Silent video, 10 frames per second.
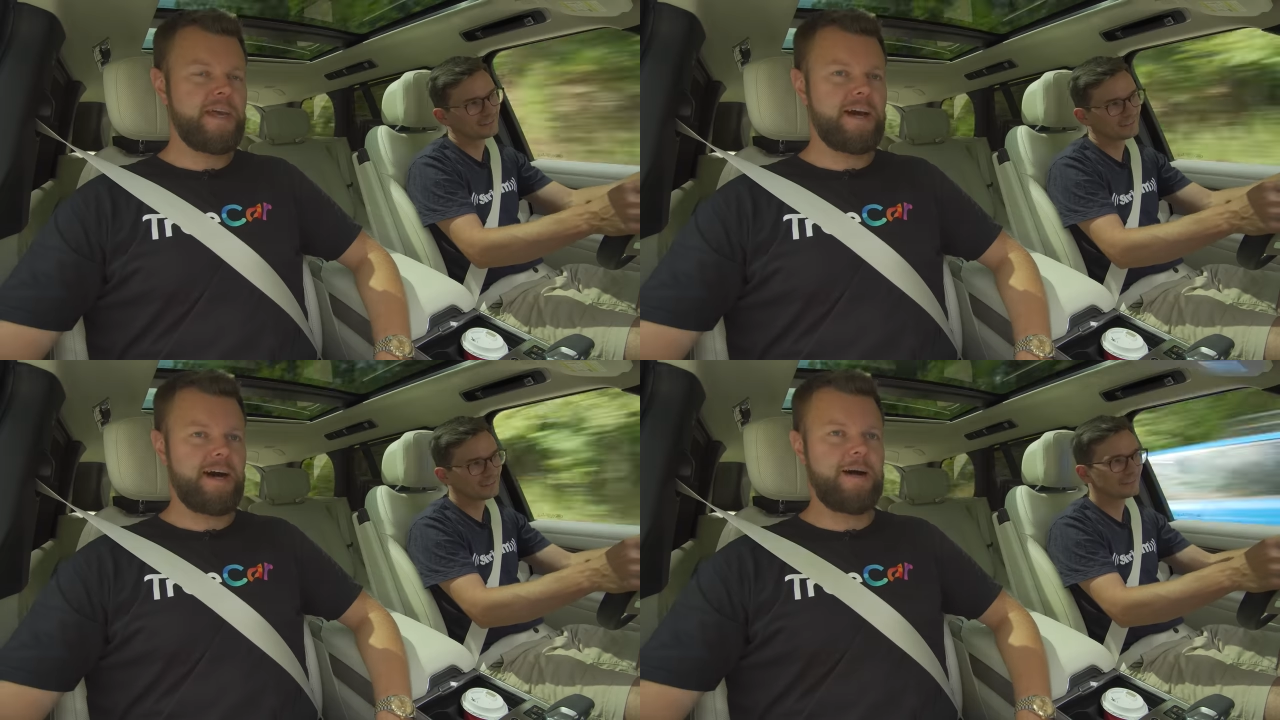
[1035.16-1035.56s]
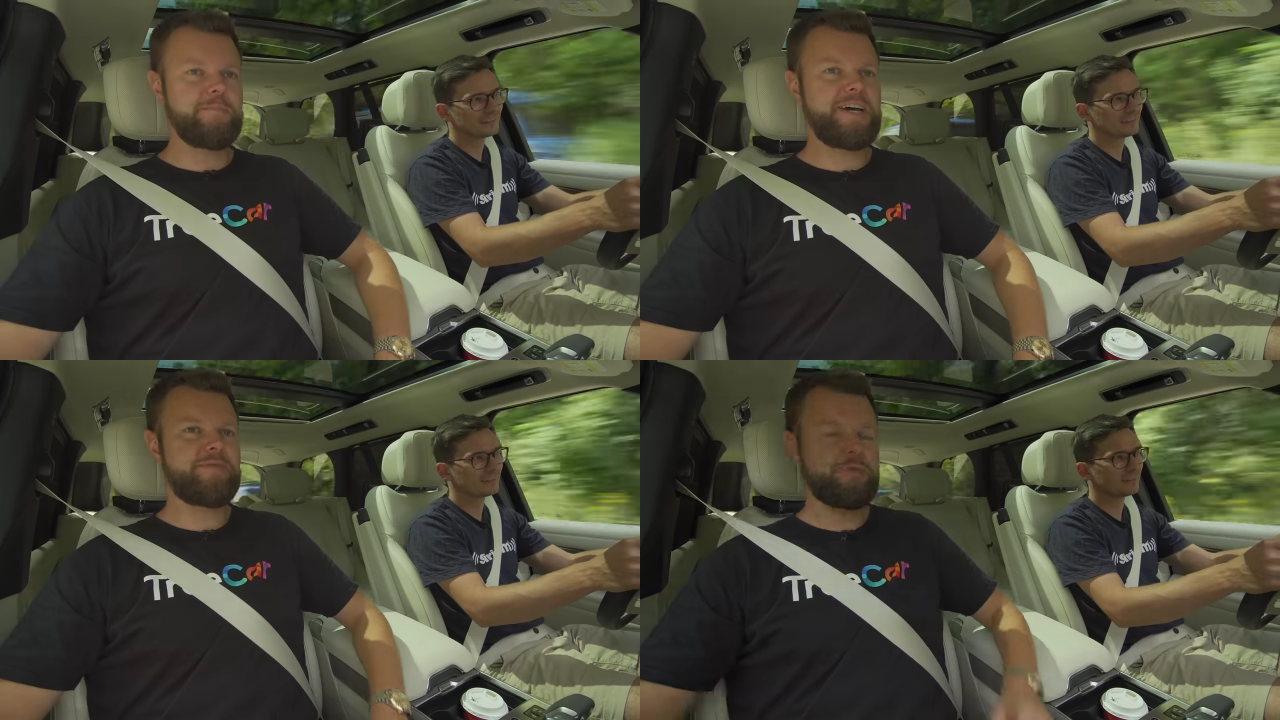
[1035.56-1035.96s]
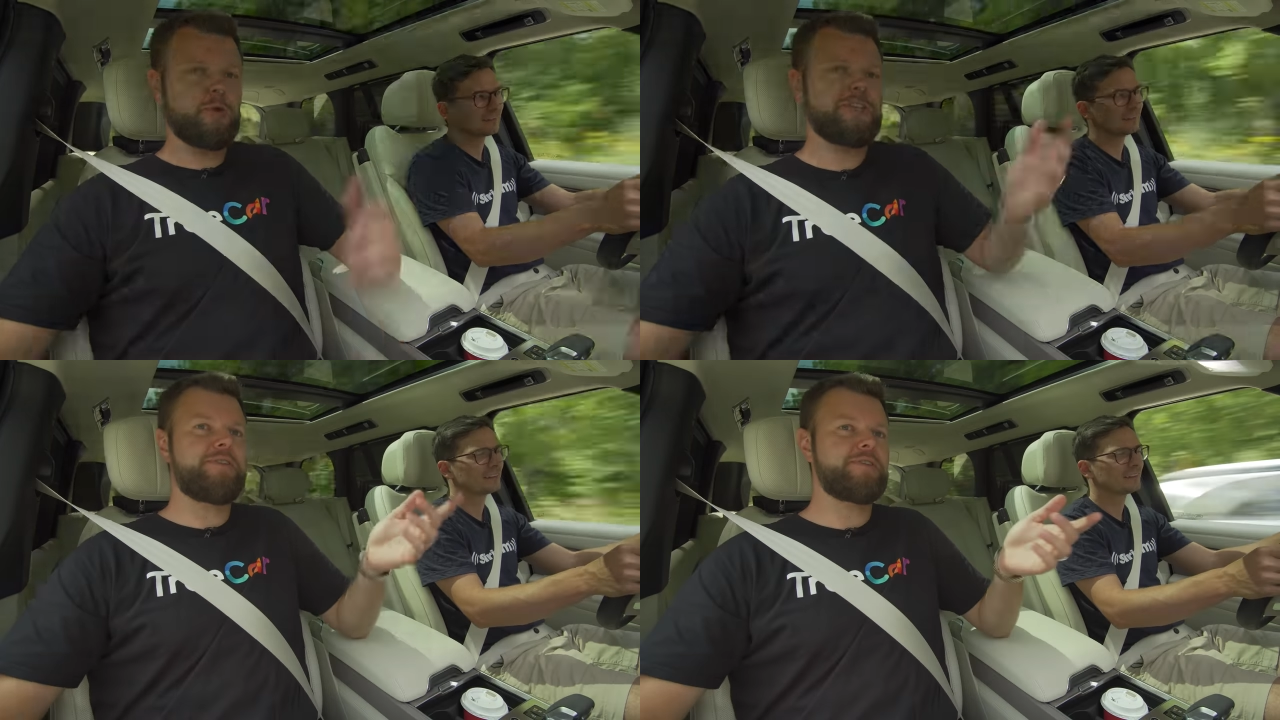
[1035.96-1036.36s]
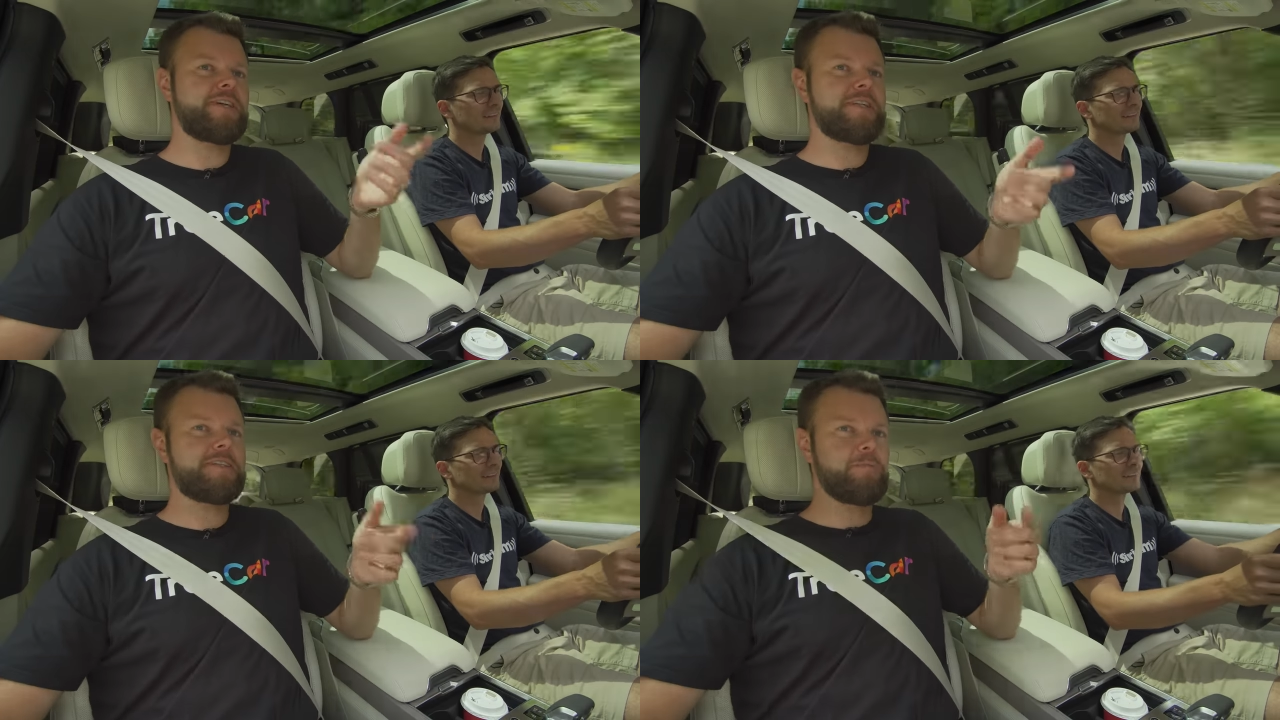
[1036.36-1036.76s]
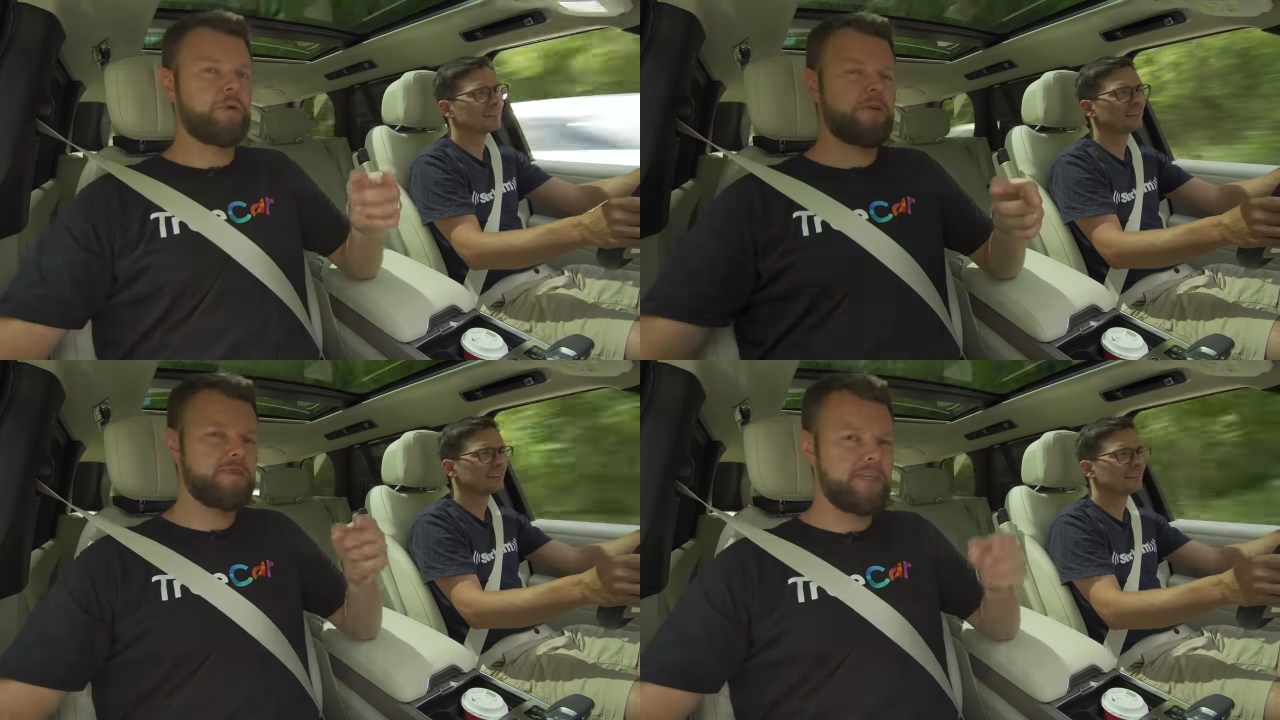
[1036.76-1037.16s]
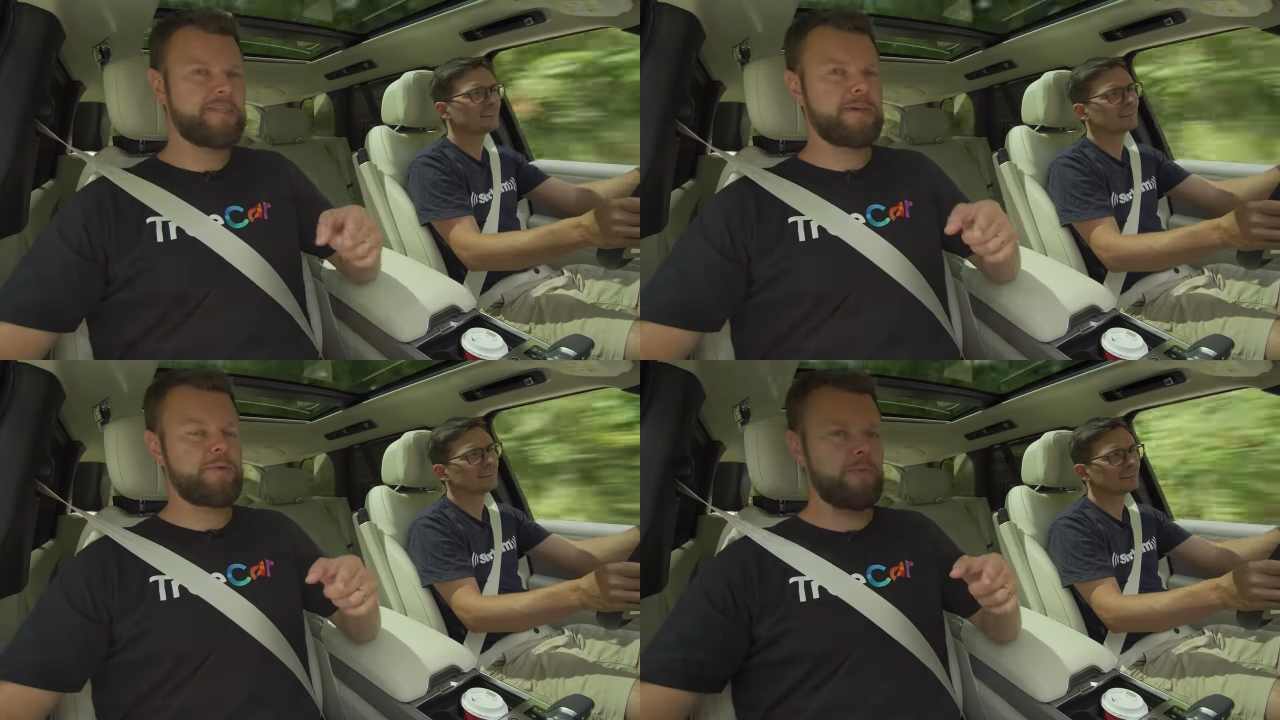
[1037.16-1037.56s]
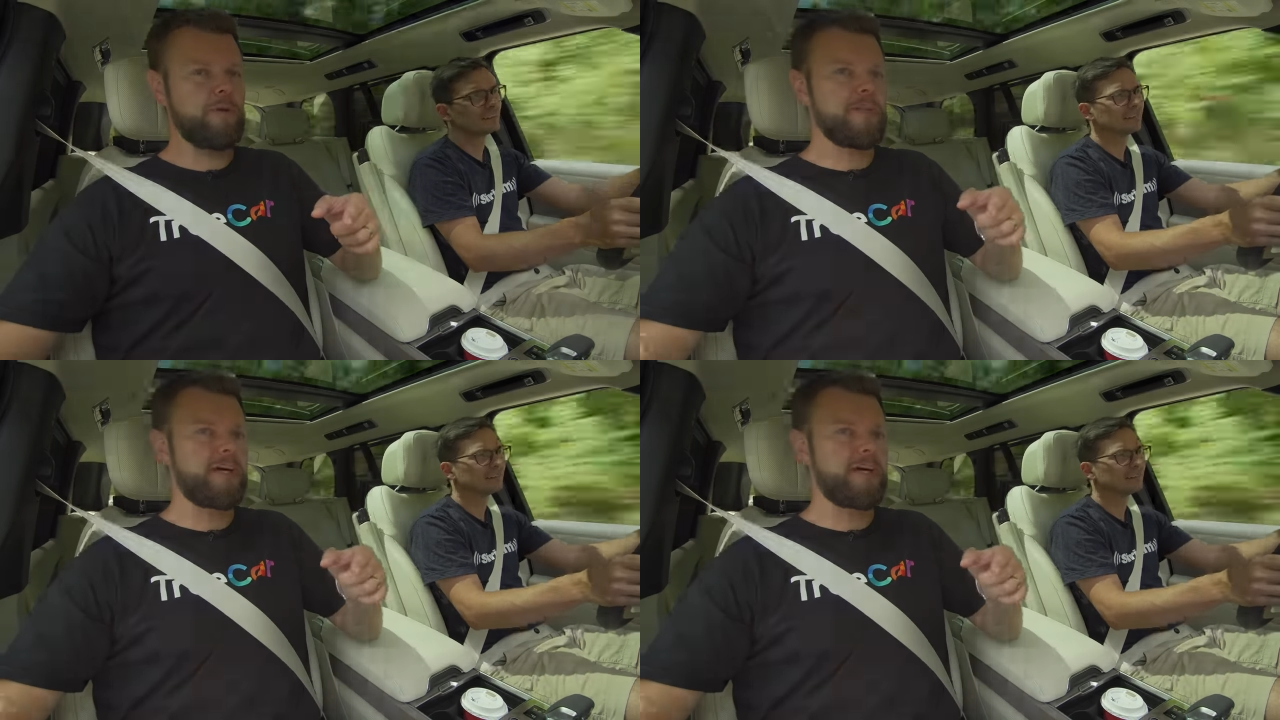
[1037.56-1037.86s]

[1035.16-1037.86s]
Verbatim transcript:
Speaker 1: Yeah, I'm definitely. We're definitely going to see more of these than we will